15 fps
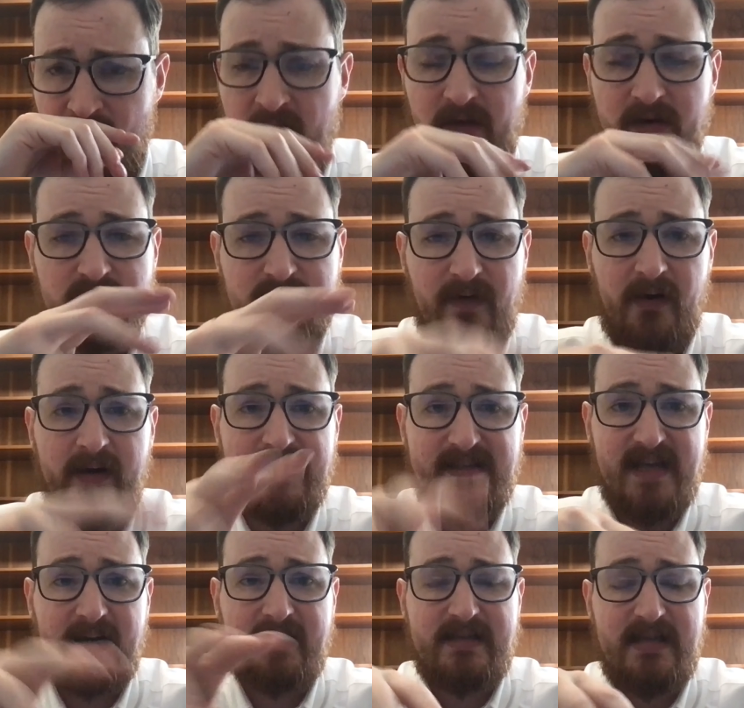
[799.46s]
there's
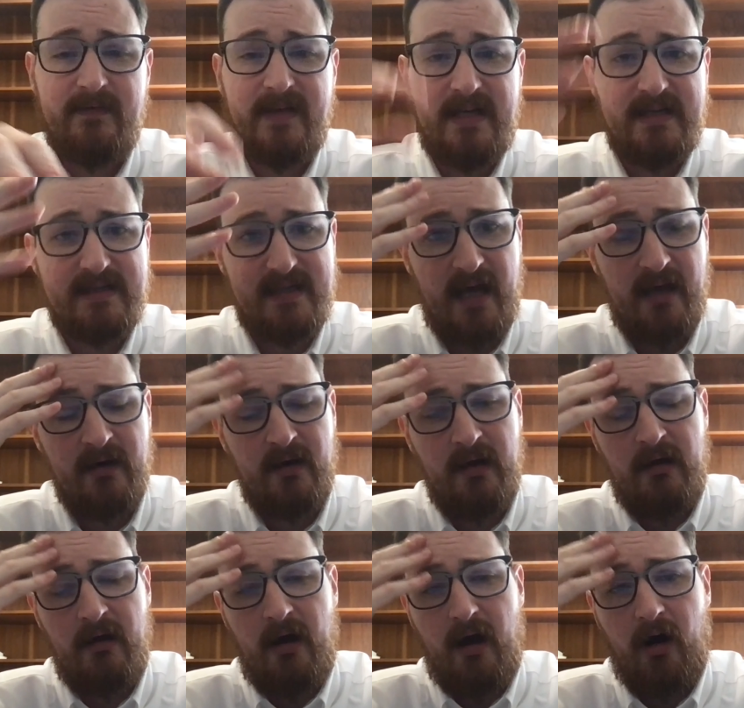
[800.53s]
various activities that
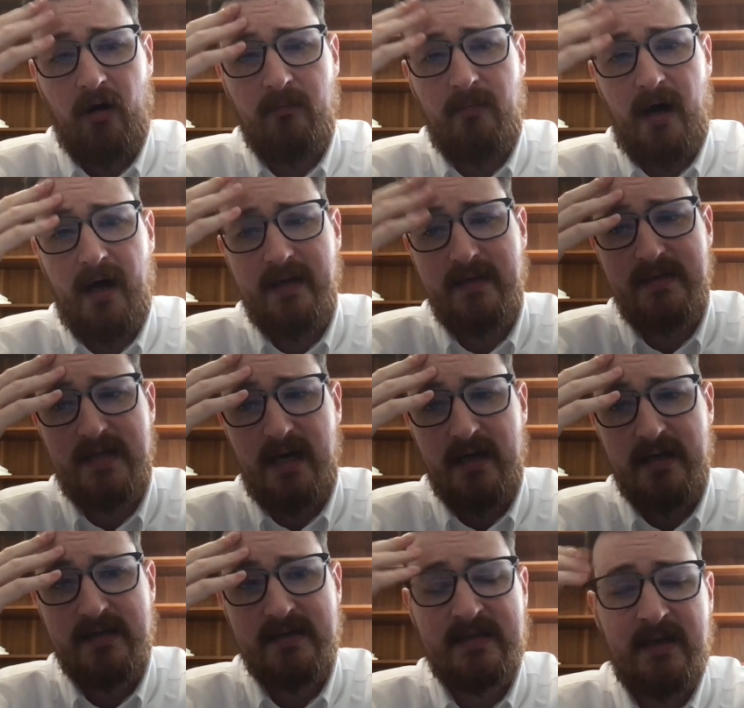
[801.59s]
our mind
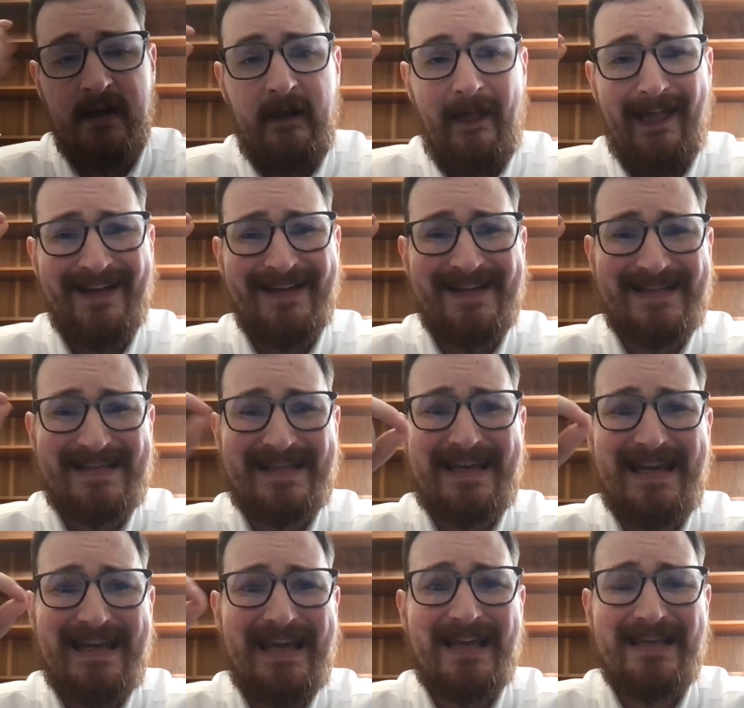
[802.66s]
does, and
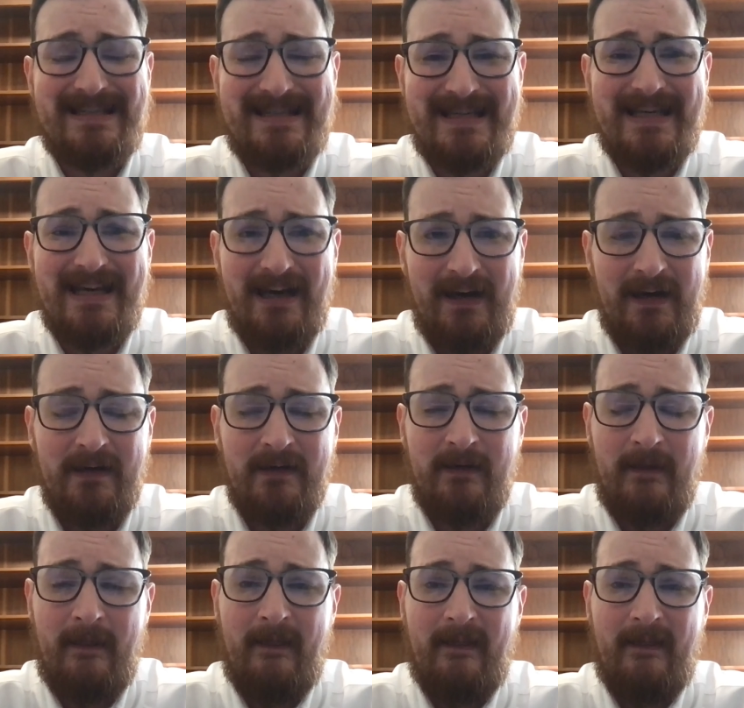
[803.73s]
scientia,